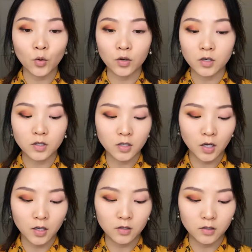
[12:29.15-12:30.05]
corner
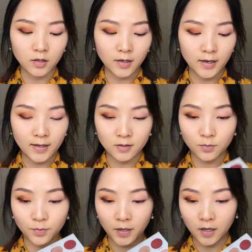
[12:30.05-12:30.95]
color.
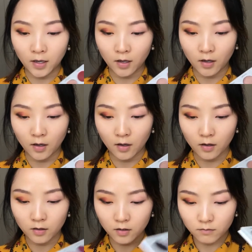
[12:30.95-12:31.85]
Let's pick